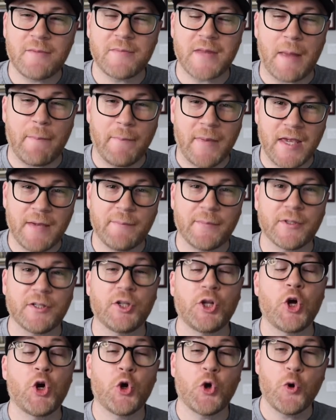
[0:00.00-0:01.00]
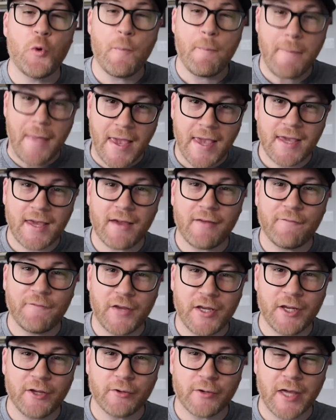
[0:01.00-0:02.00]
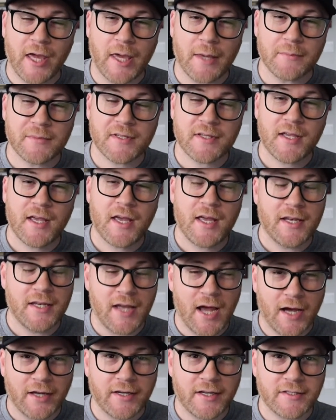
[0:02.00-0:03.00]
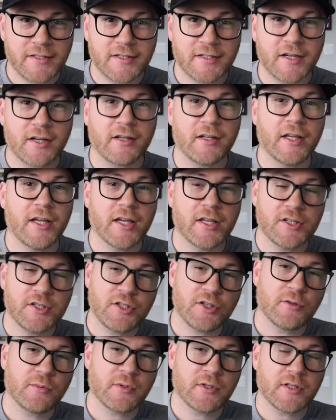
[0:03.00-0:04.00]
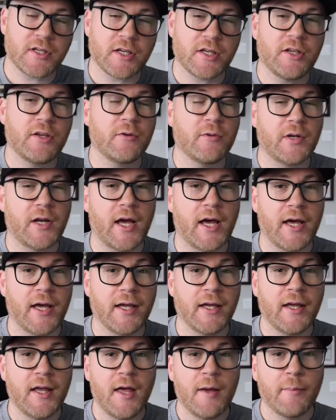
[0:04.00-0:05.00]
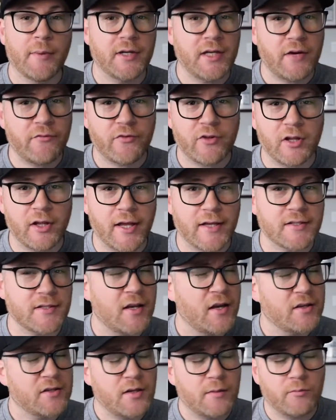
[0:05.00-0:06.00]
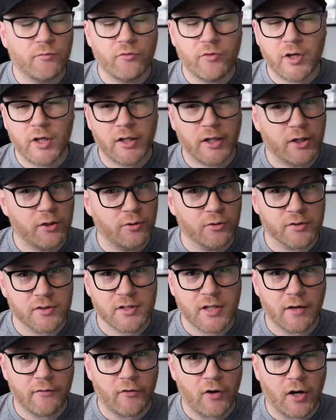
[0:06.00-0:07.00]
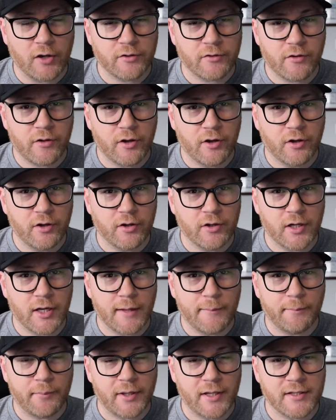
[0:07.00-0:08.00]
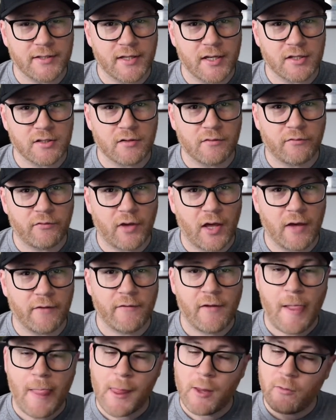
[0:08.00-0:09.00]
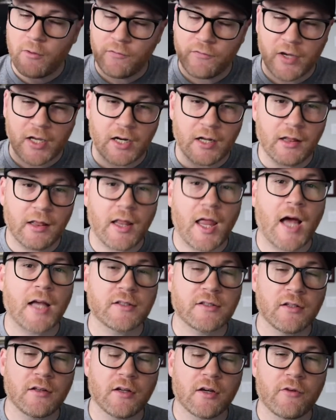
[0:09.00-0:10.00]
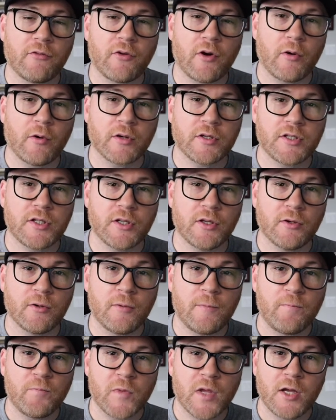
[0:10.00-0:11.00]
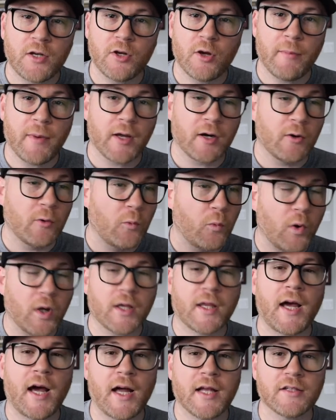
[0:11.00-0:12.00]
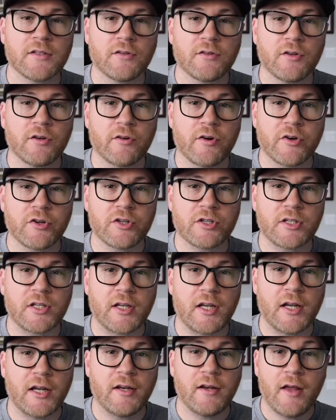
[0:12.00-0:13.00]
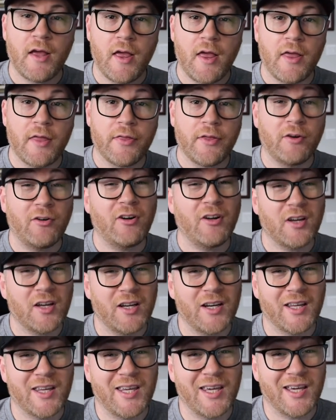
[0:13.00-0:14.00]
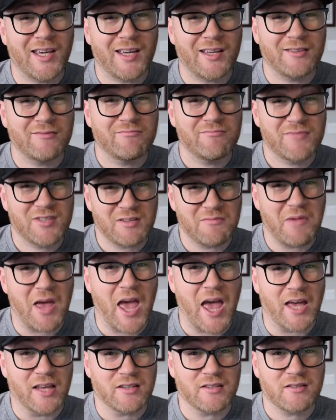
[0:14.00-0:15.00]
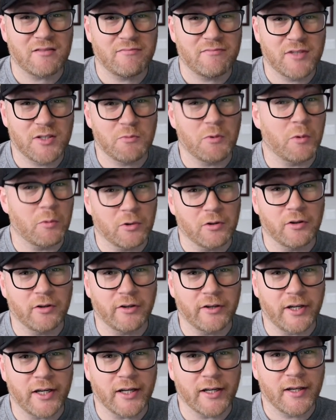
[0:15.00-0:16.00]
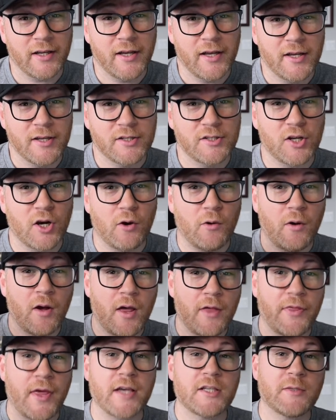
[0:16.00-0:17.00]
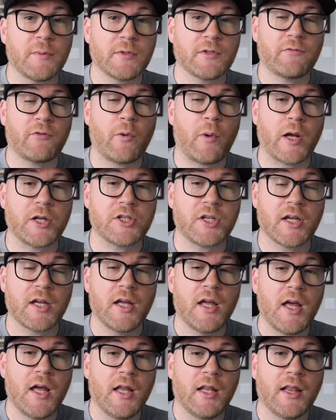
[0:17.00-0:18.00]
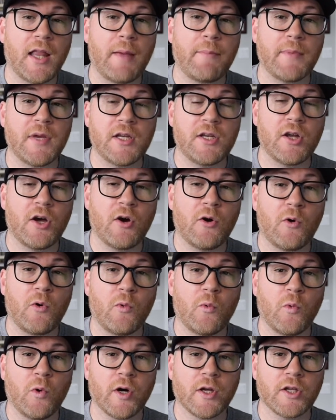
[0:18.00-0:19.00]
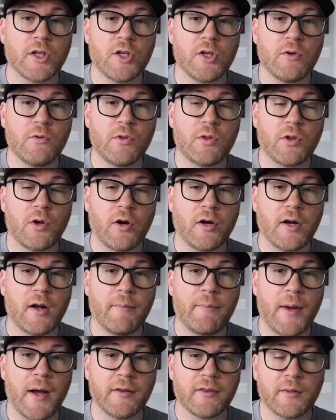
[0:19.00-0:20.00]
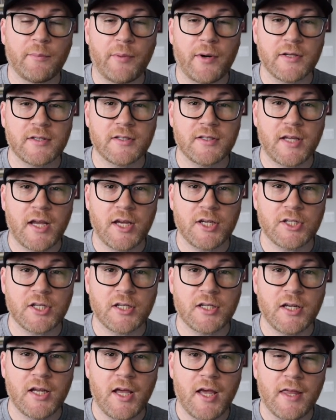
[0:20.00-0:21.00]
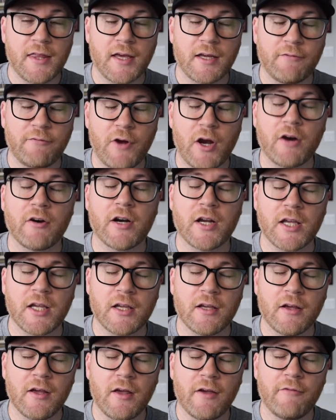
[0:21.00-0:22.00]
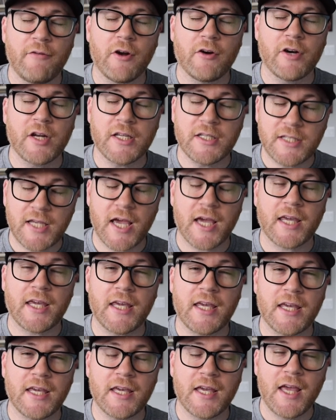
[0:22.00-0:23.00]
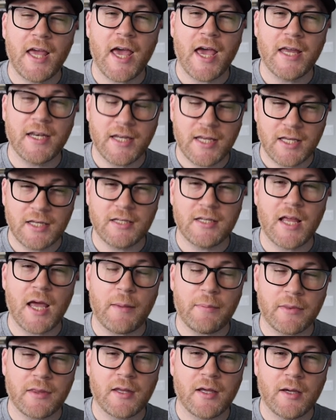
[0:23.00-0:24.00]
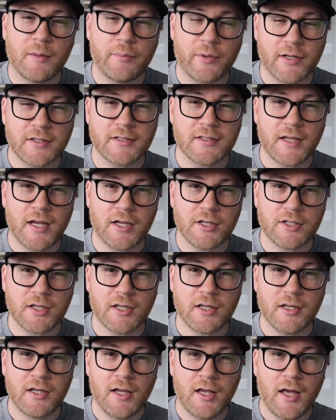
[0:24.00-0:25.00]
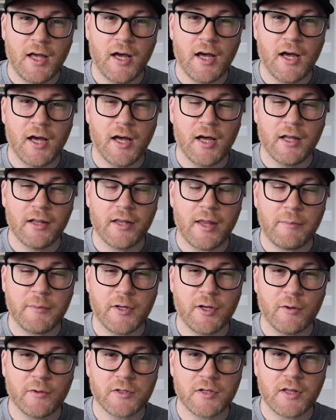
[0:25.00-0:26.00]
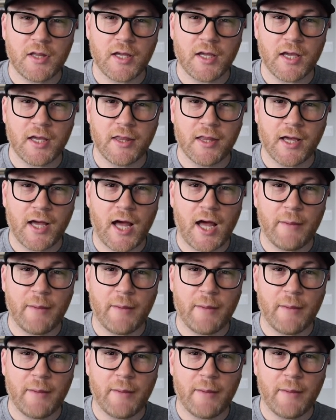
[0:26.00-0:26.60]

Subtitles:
at people who make video games, not necessarily consumers like you and I, but nevertheless, some really cool stuff under the hood in PlayStation 5. We've got a lot to look forward to. No matter what console you're interested in, they're all going to kick some ass, is what we're learning. So thanks so much for watching. Let me know what you thought about the presentation, that very, very techy and in-depth presentation. Let me know what you think in the comments.